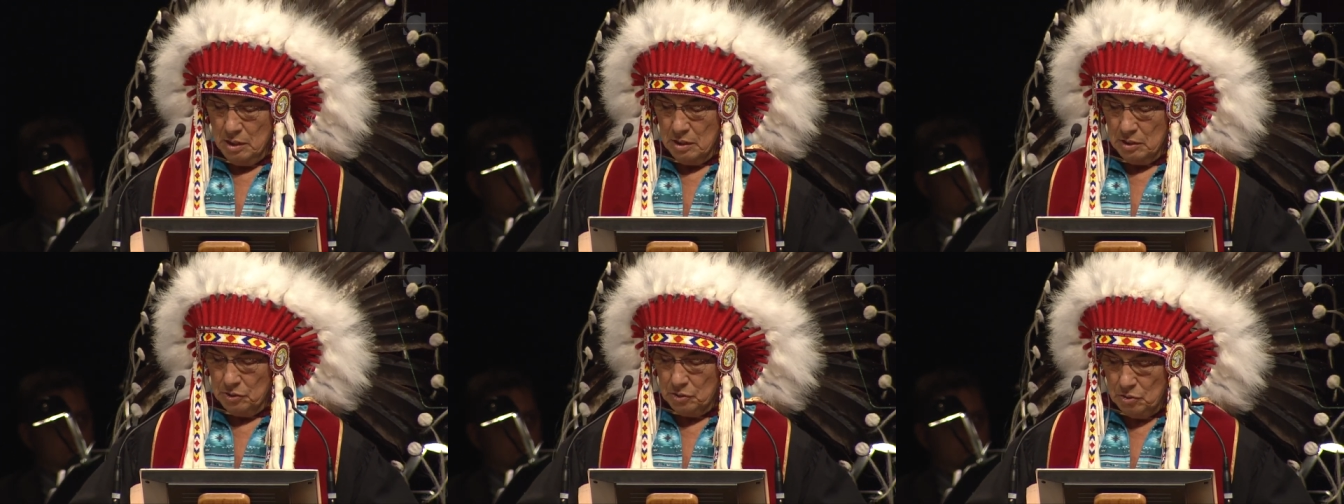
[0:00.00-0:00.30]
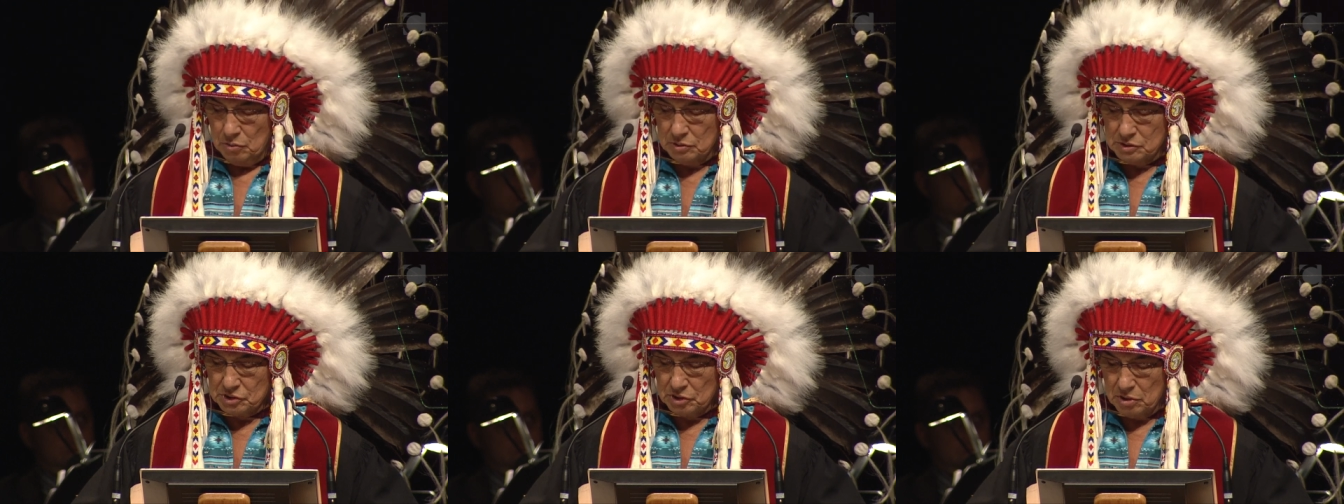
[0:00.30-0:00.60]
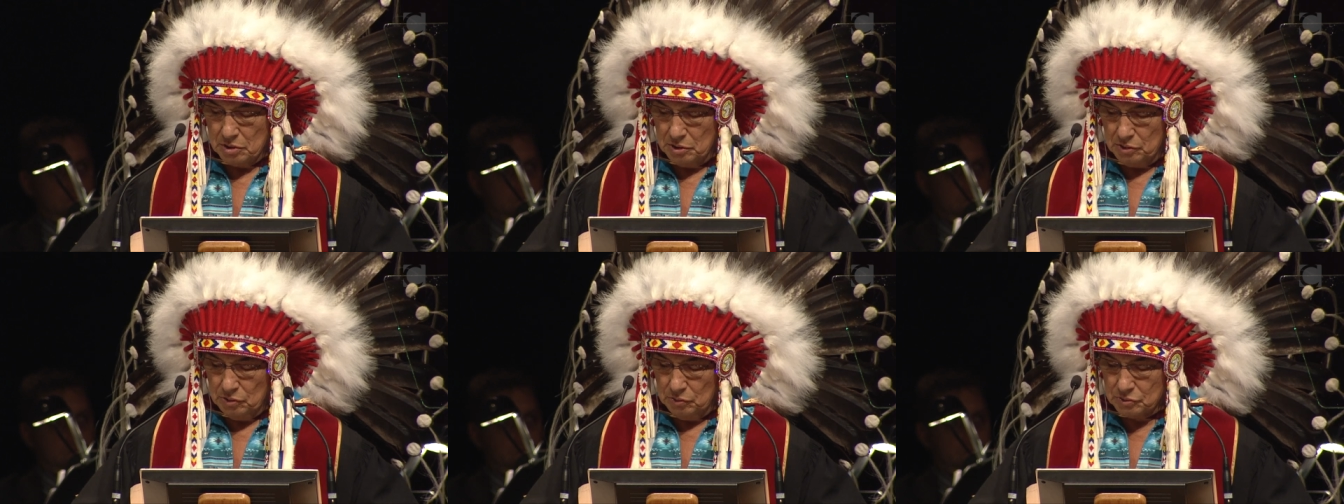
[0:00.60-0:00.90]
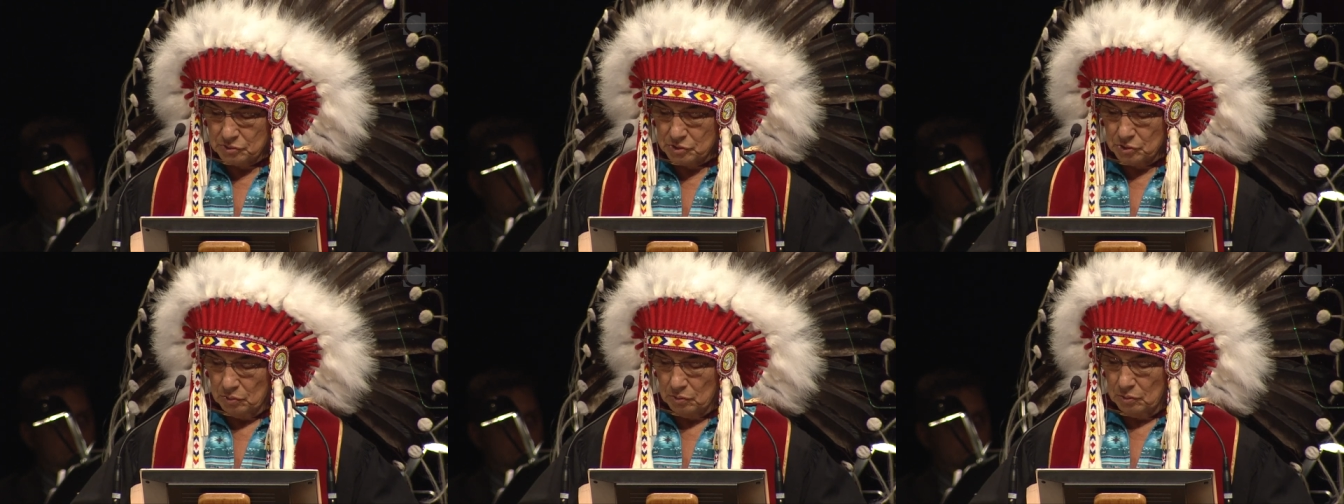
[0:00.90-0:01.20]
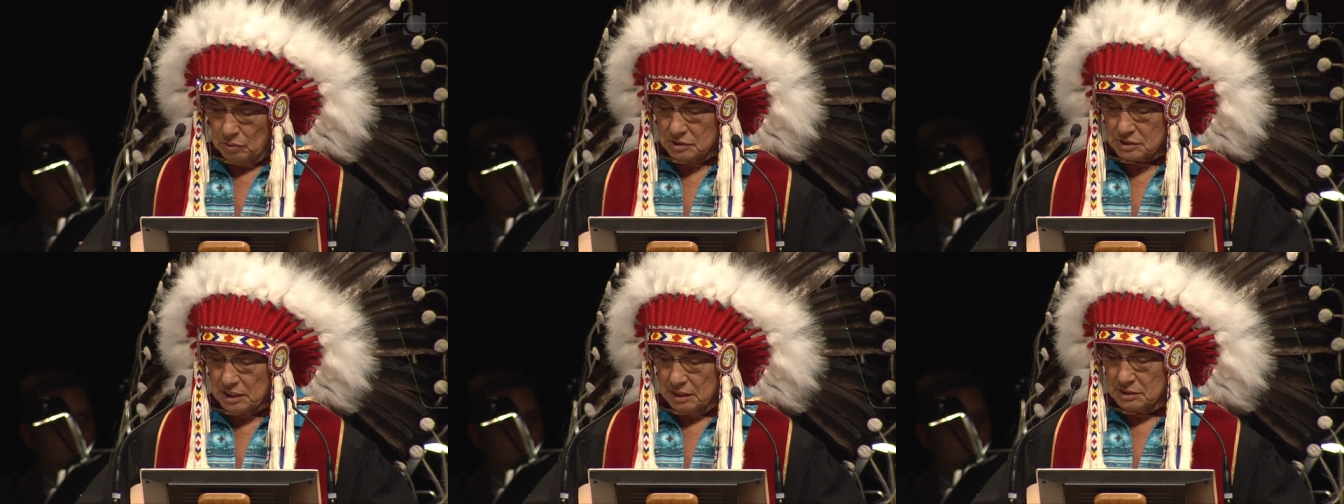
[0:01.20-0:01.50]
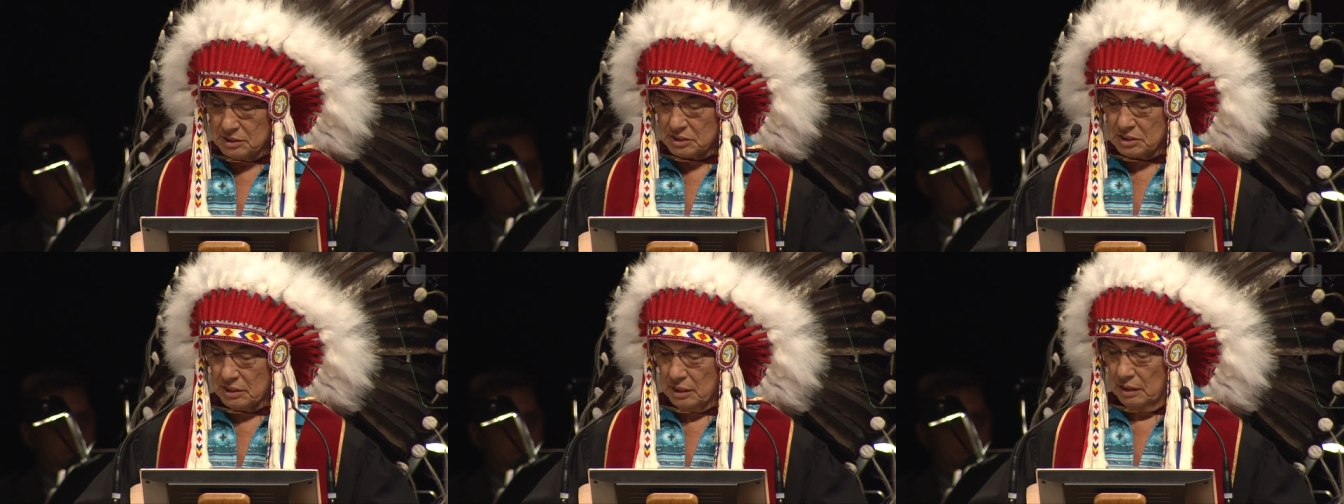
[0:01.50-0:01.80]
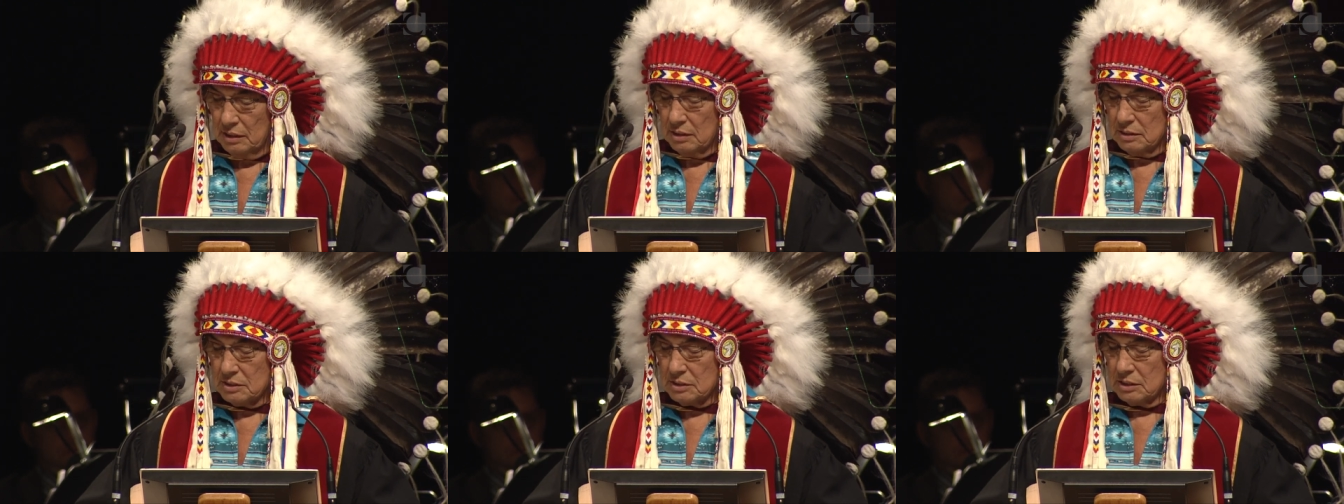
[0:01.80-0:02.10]
Use your new tools and
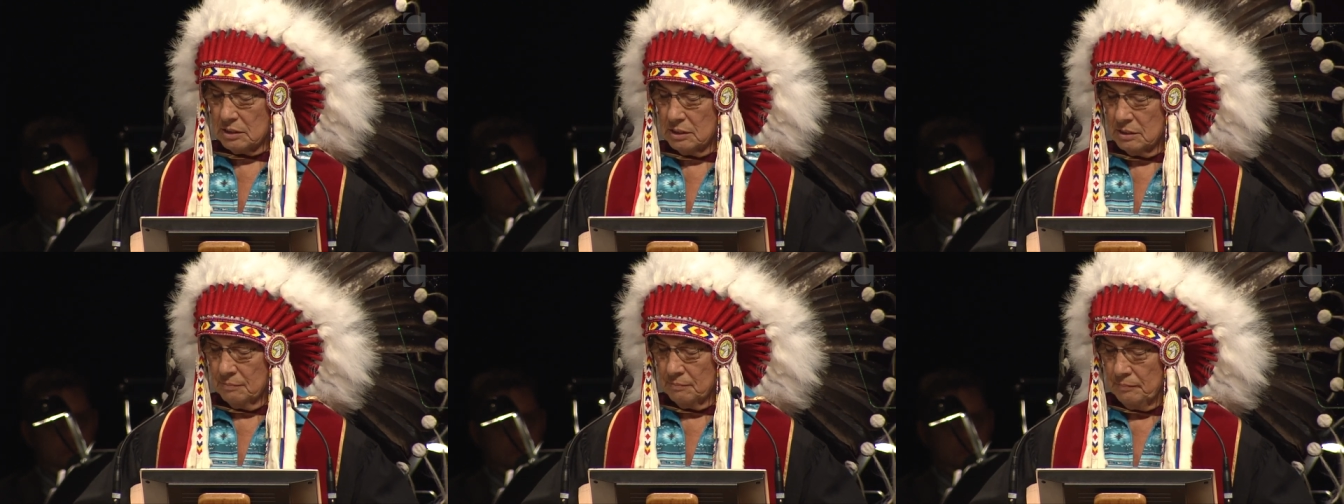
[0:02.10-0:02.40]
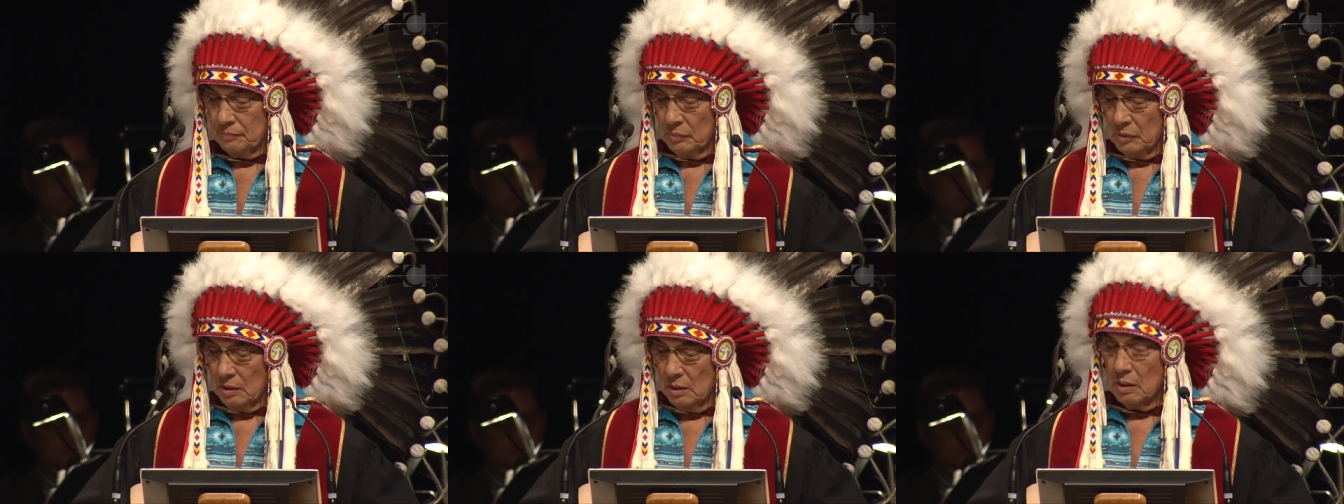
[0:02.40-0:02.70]
skills